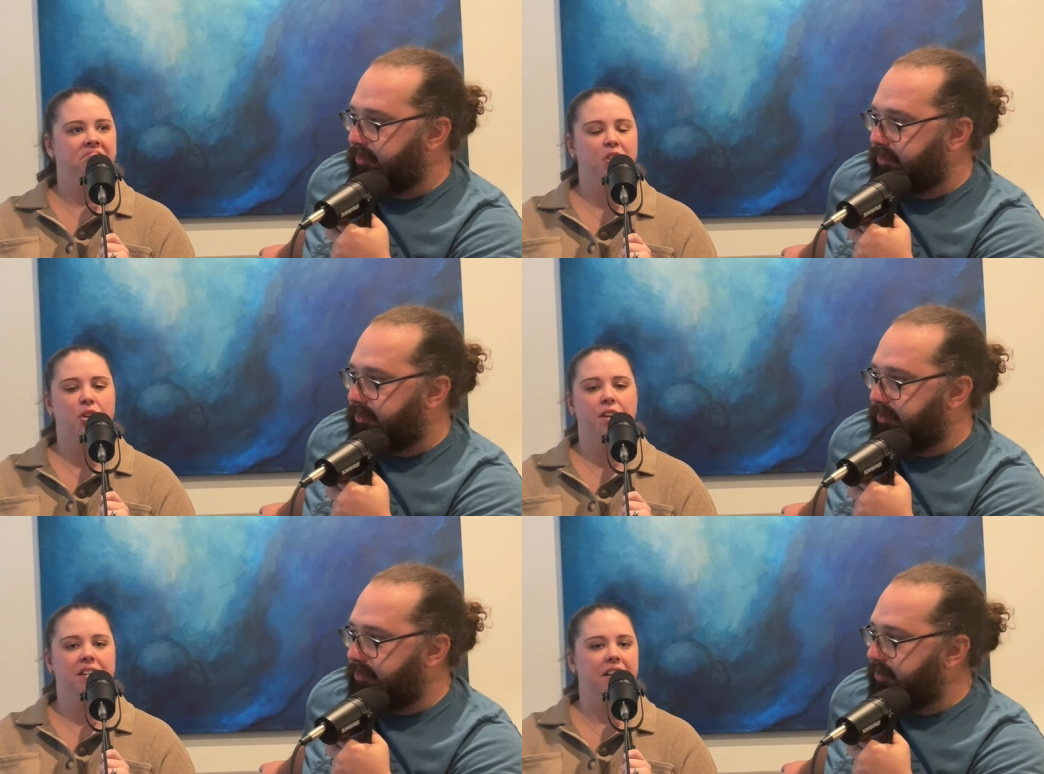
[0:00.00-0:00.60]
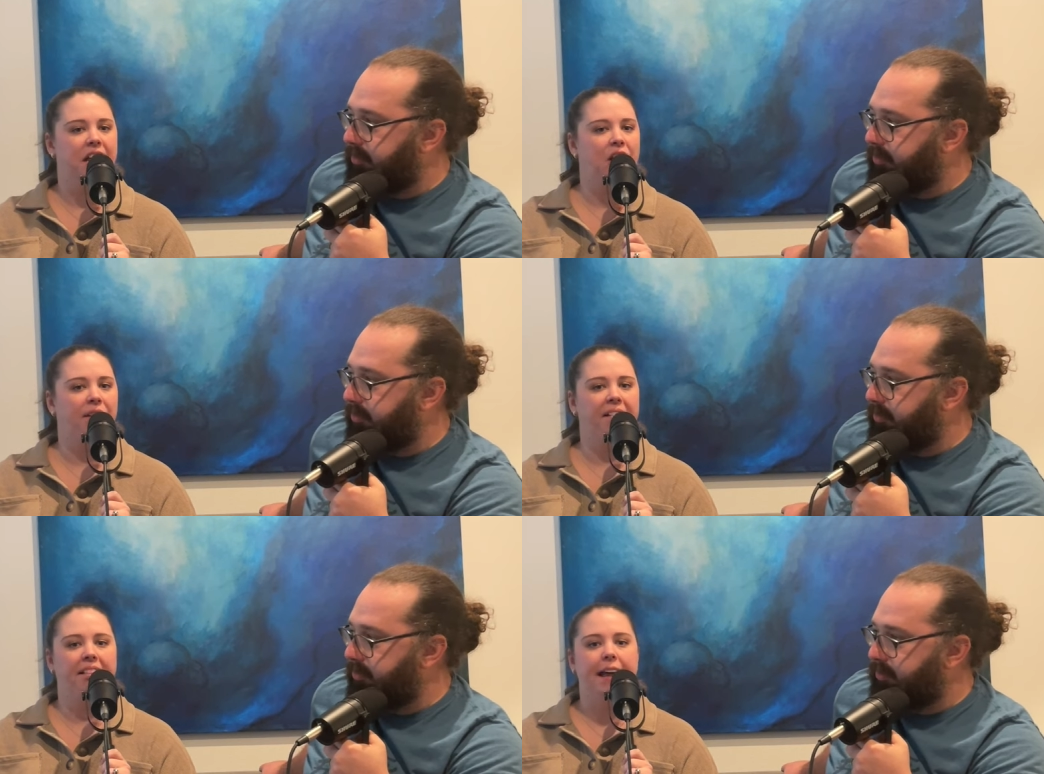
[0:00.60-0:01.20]
Speaker 1: couldn't care
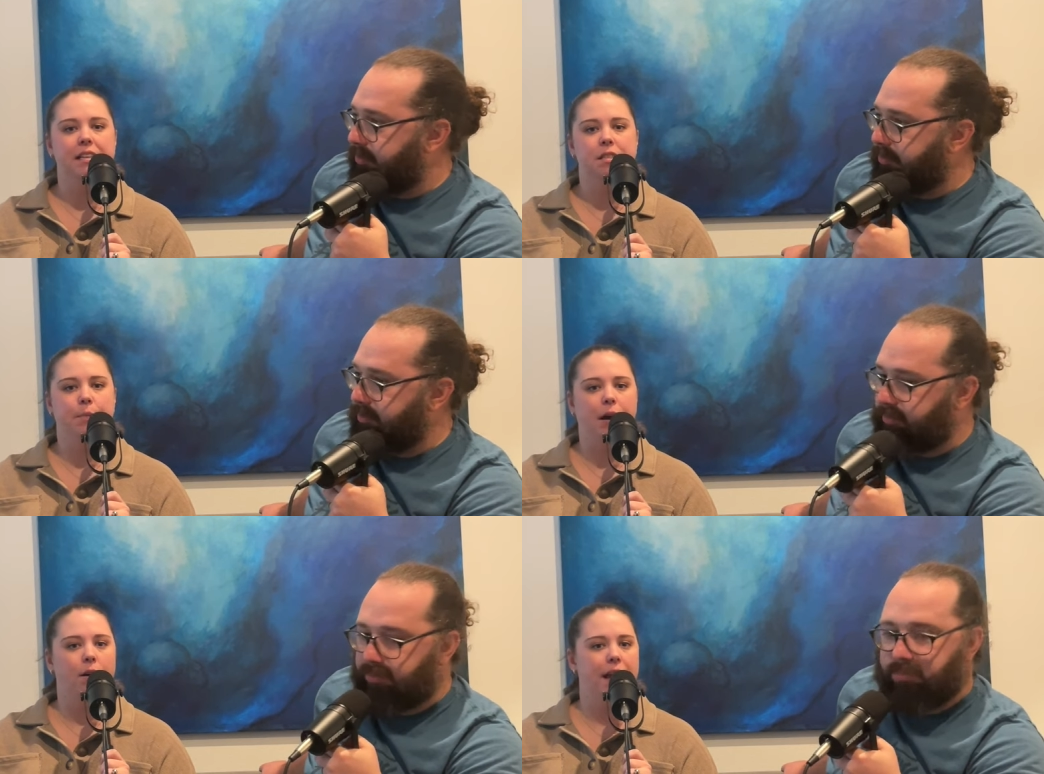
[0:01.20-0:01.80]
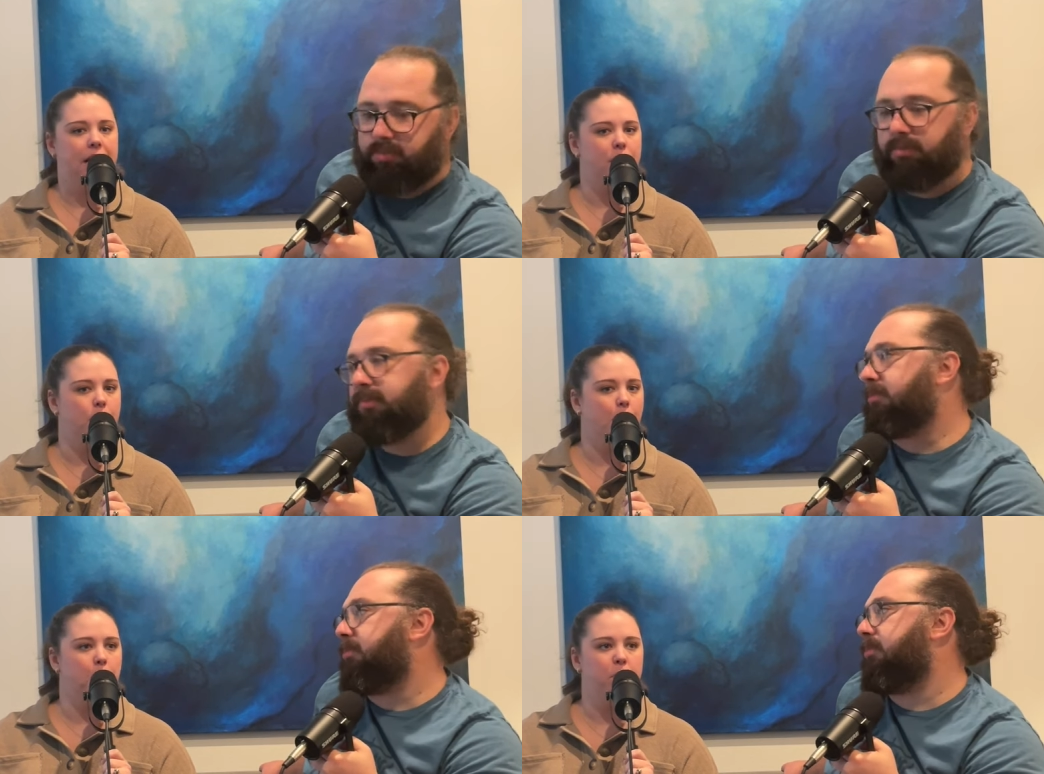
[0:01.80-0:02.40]
less about any of the
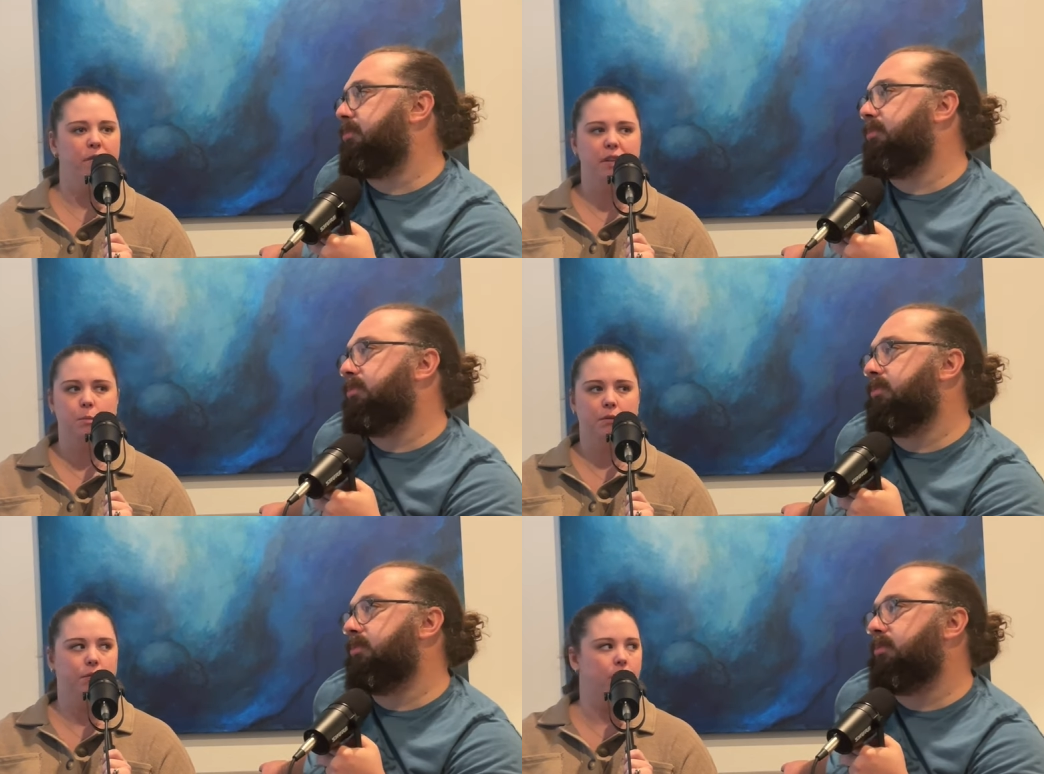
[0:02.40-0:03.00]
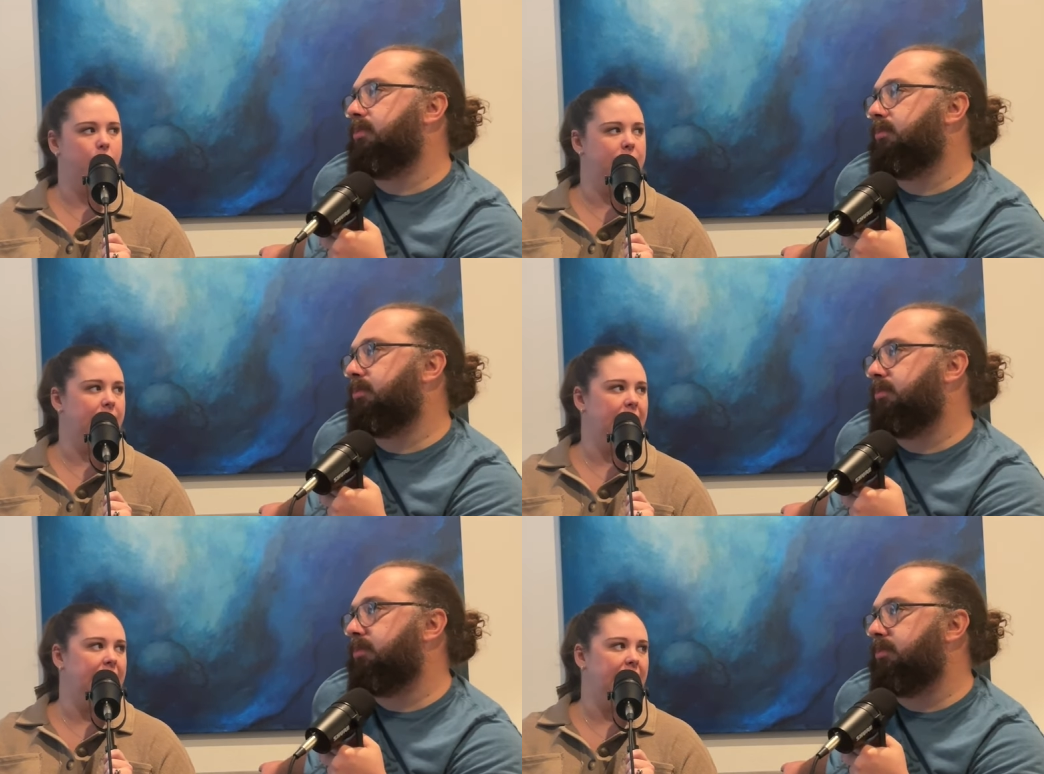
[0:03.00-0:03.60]
Marvel movies before we
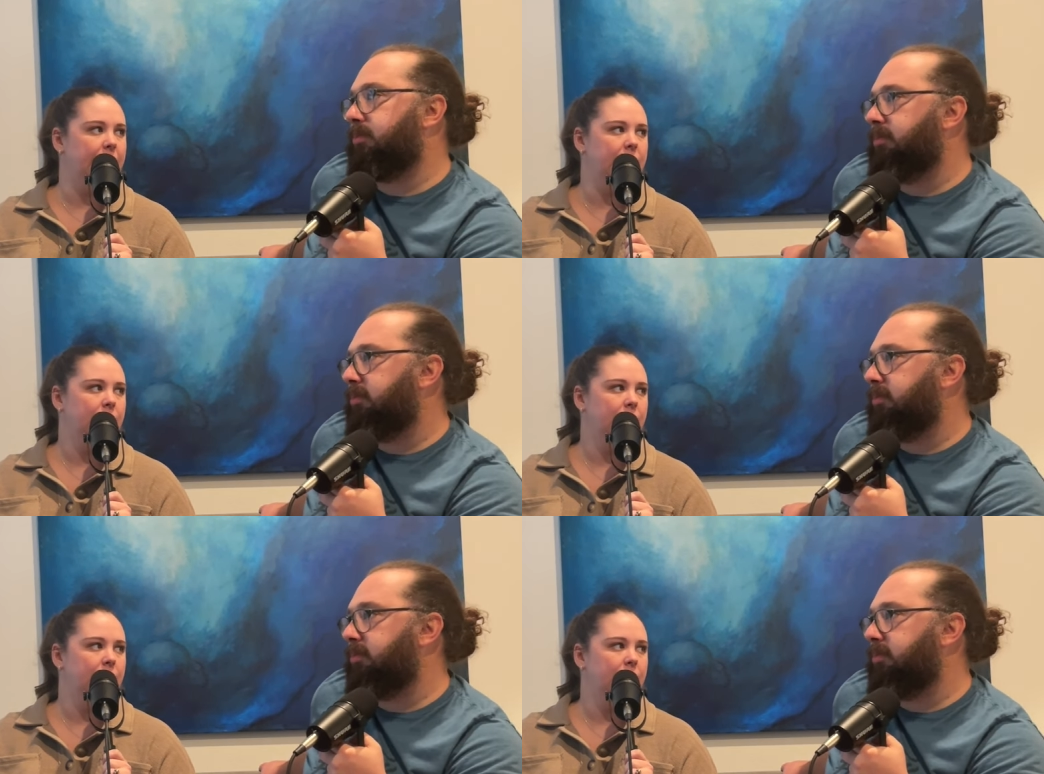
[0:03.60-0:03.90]
dated.